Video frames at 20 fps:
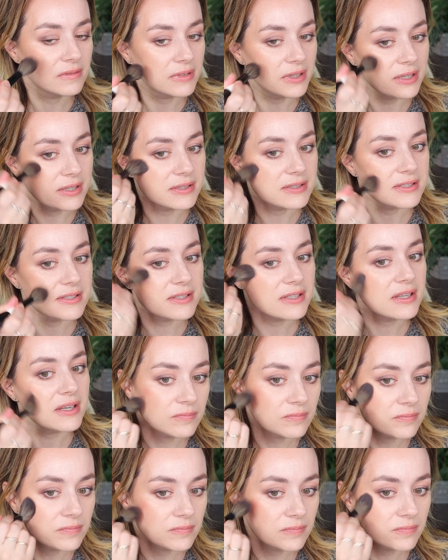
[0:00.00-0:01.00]
and see
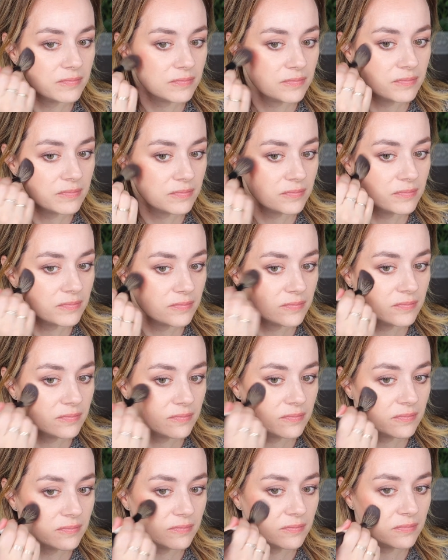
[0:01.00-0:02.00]
how this one looks on
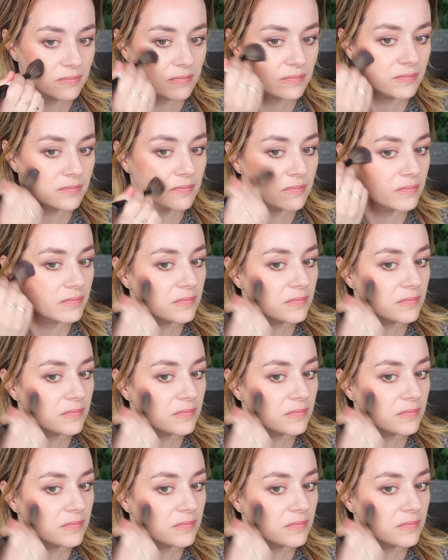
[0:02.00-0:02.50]
the cheek.